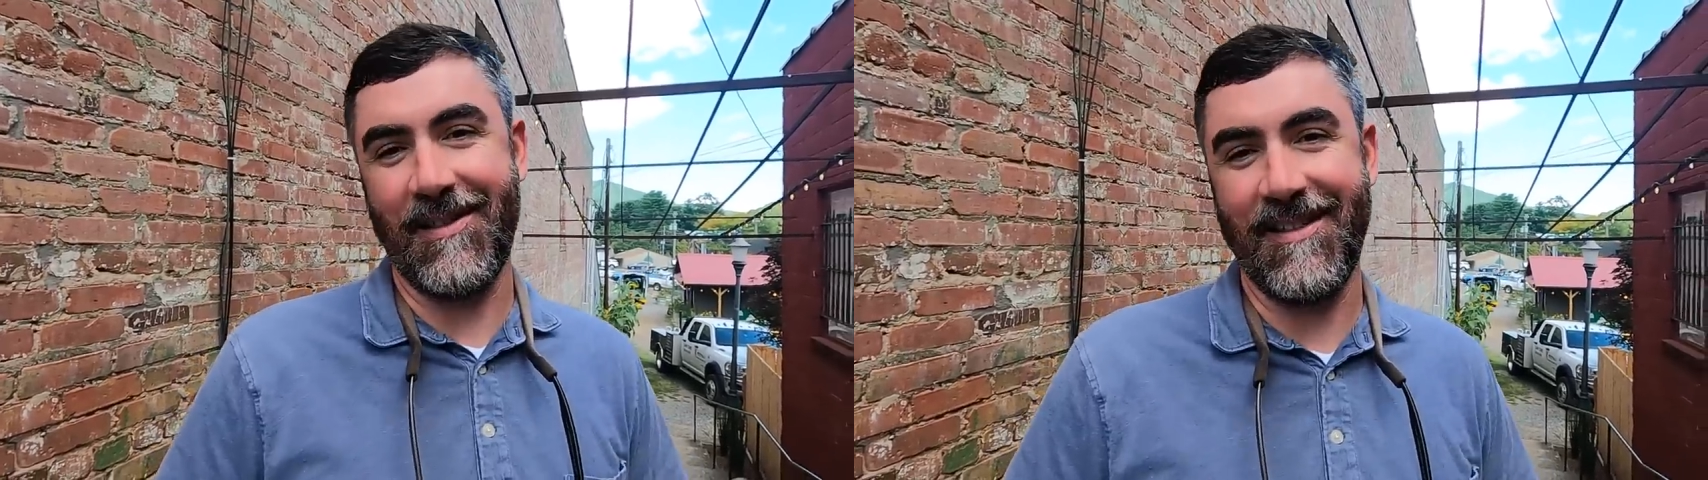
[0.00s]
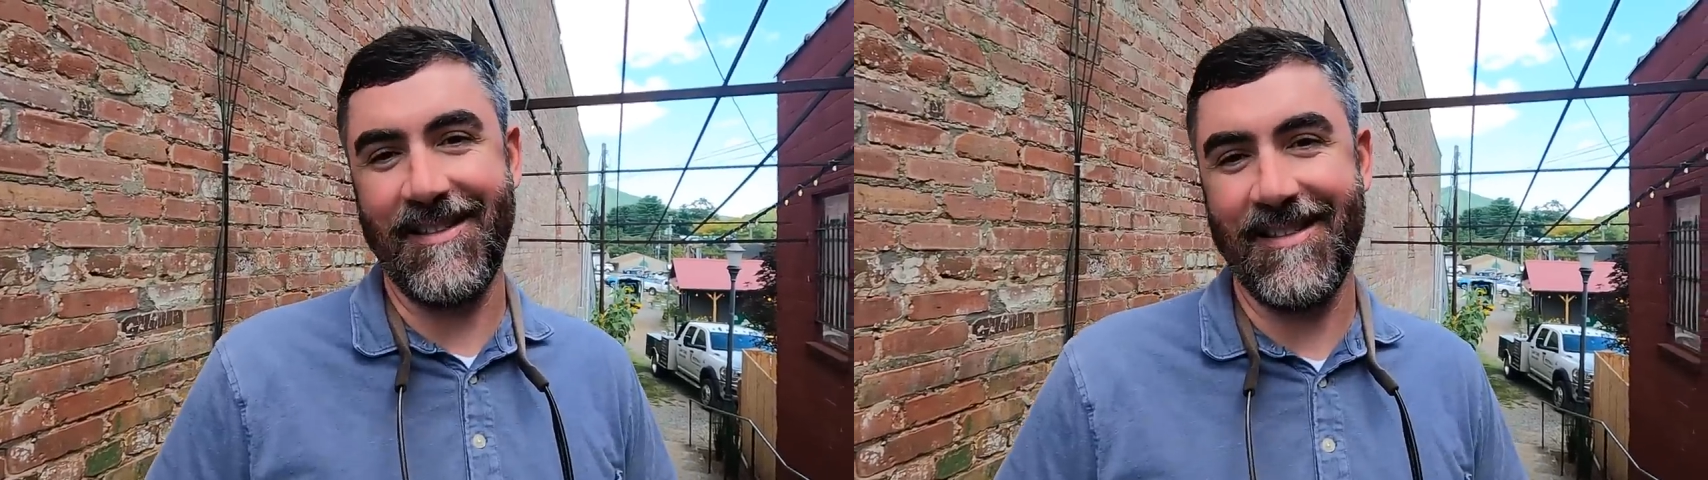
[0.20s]

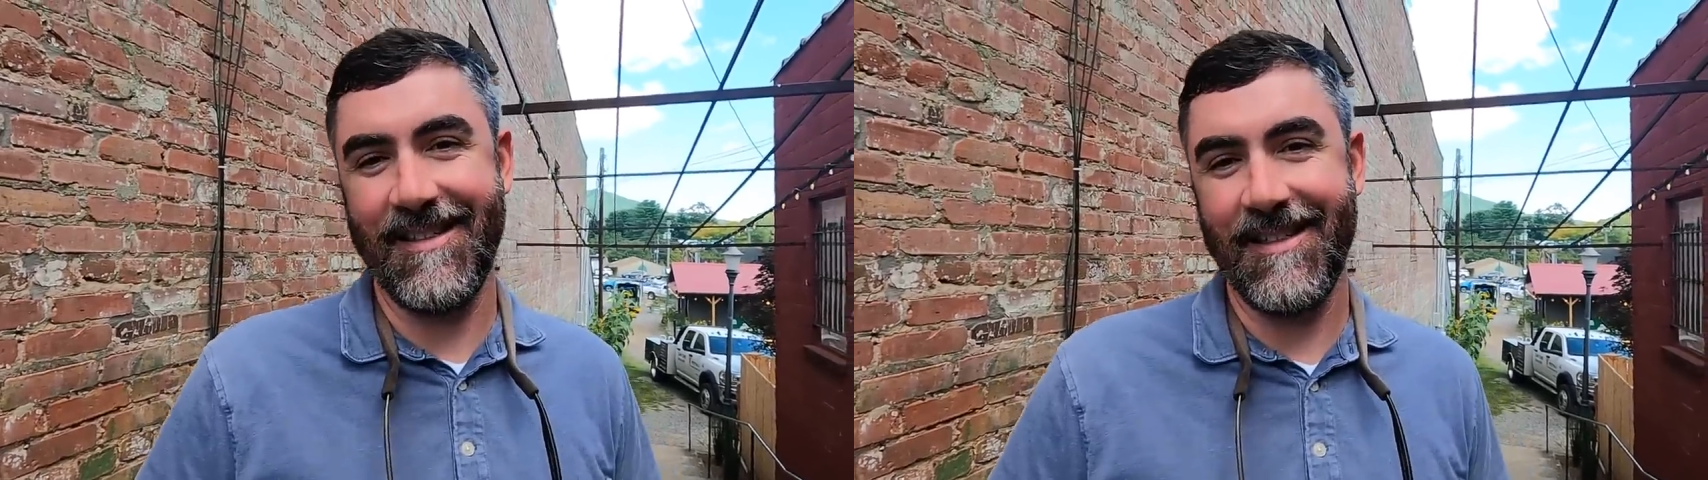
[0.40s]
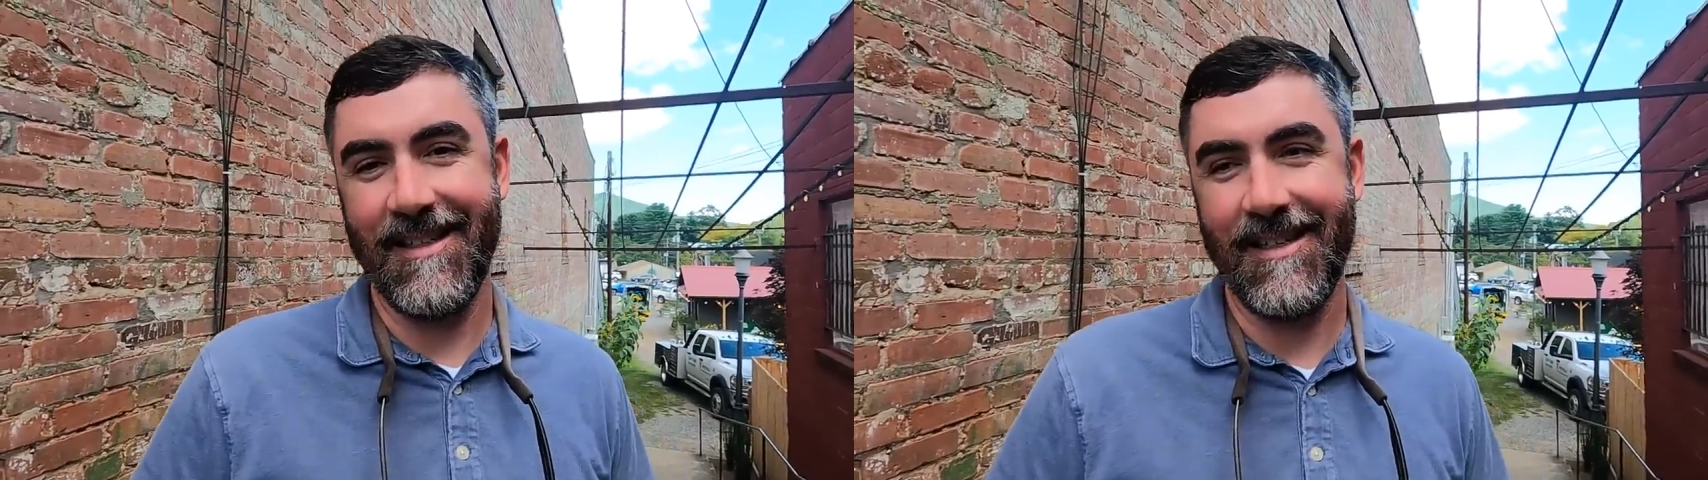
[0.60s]
good.
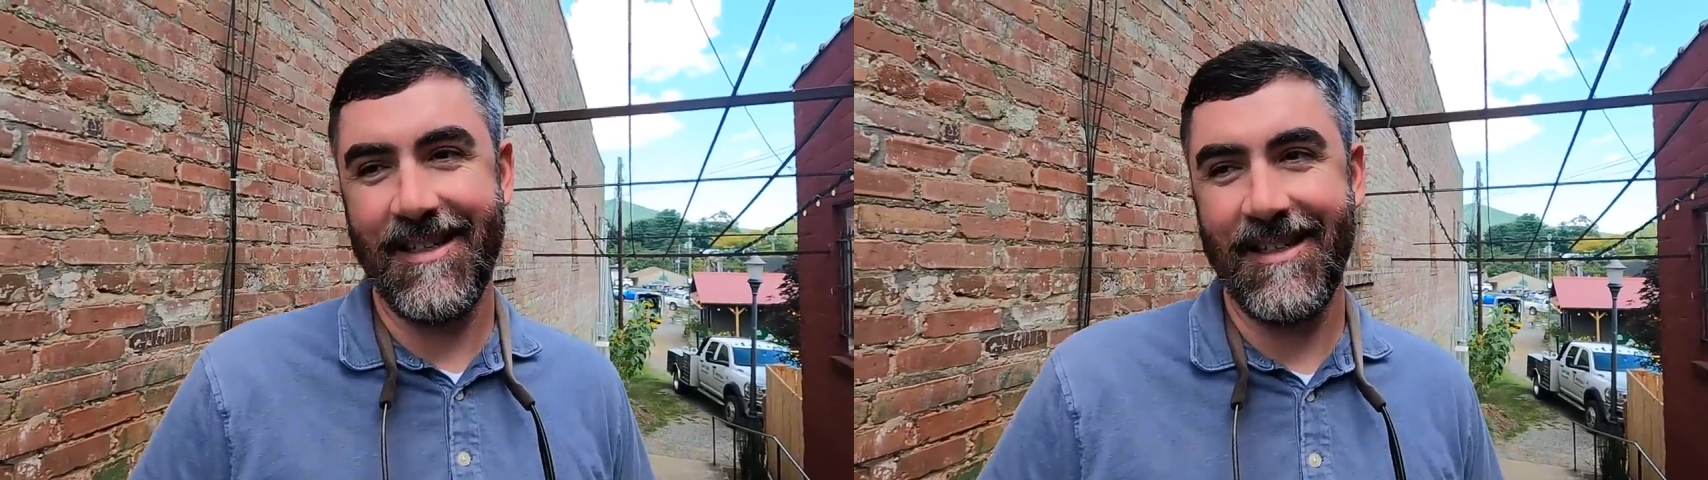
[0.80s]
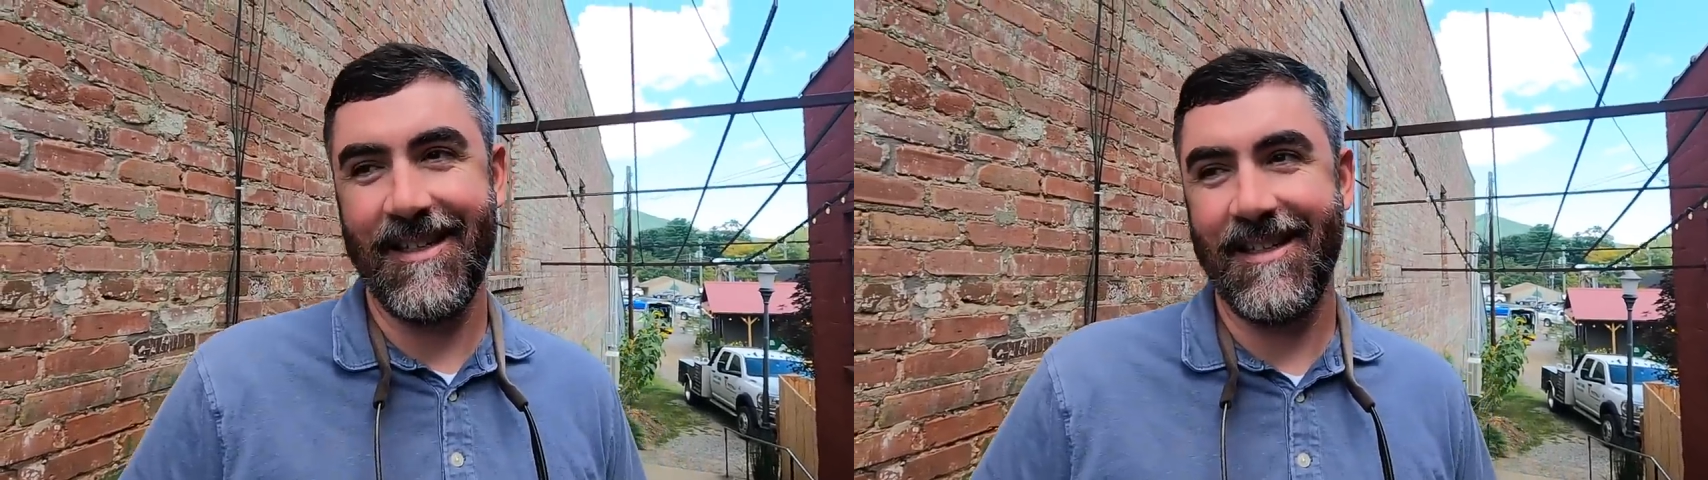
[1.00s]

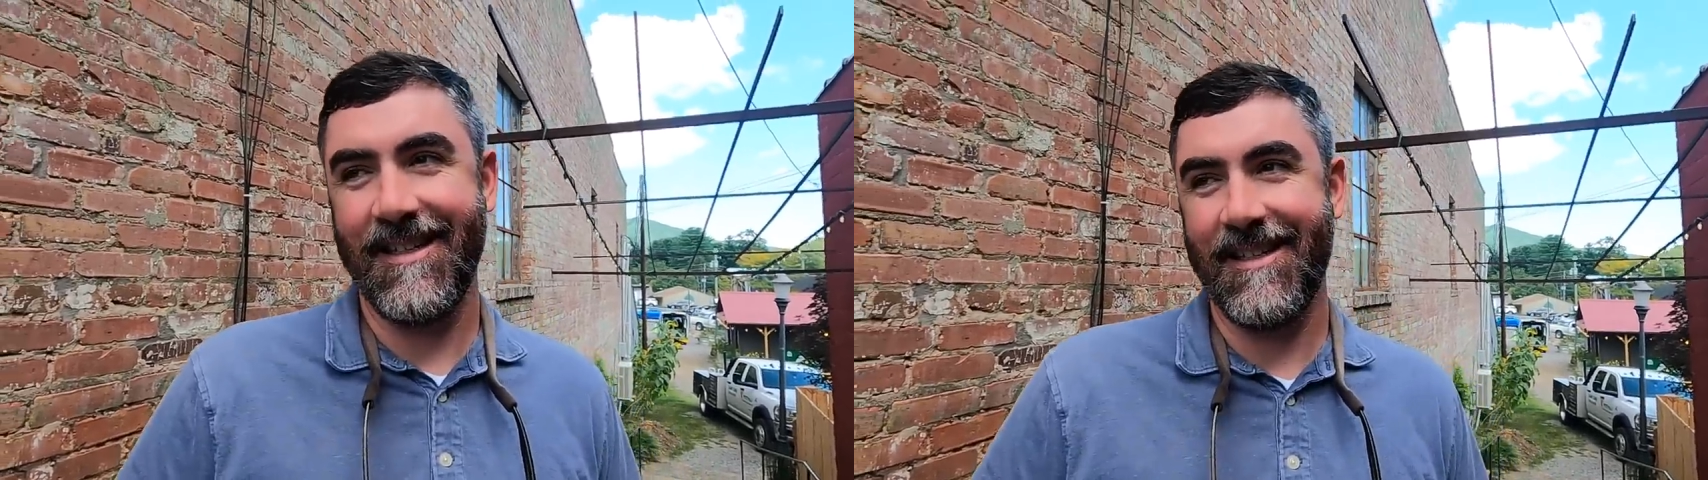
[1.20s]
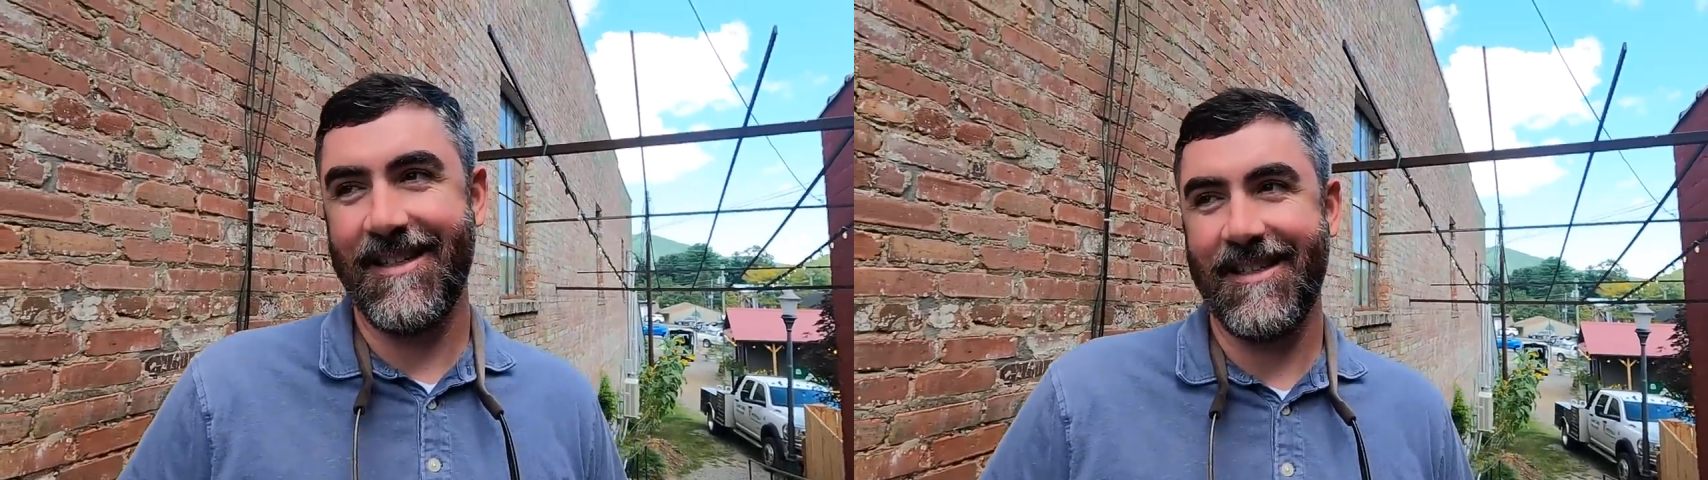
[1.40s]

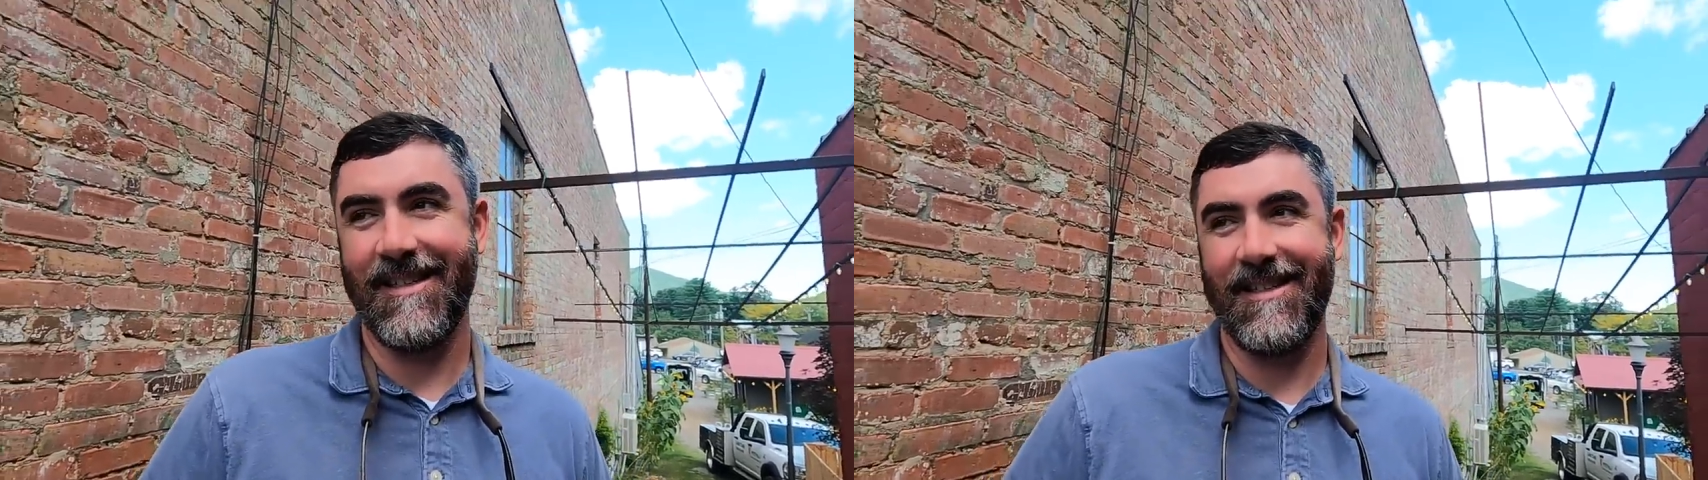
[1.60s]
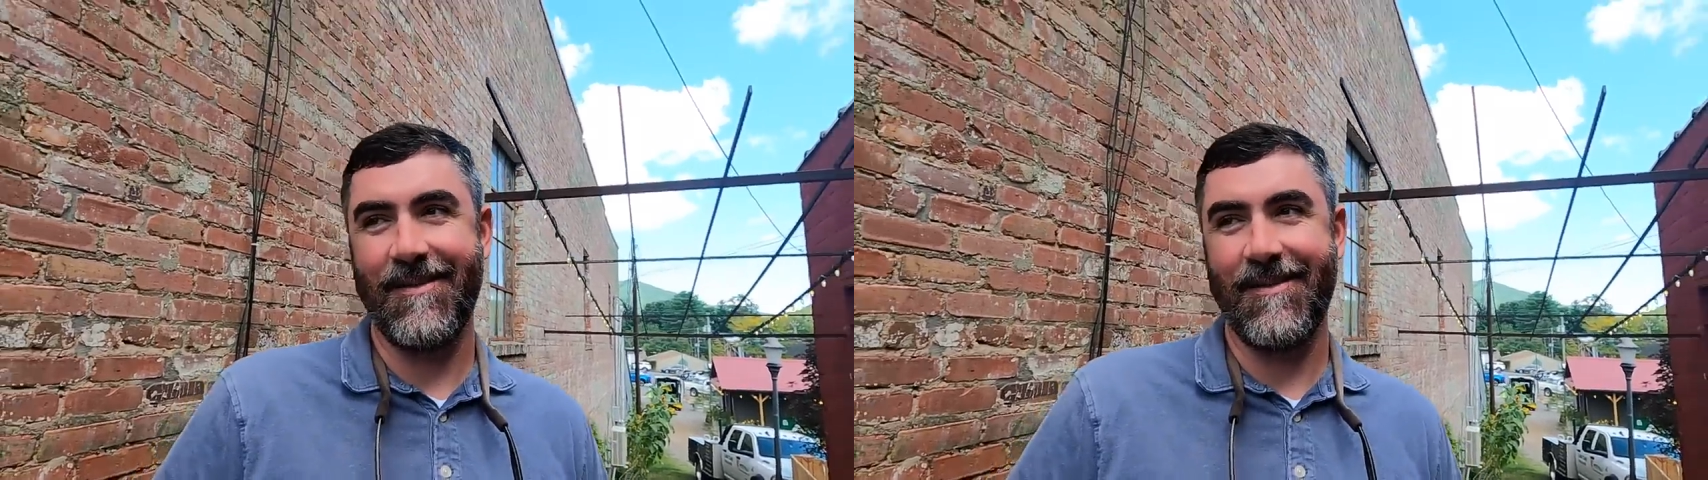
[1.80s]
It's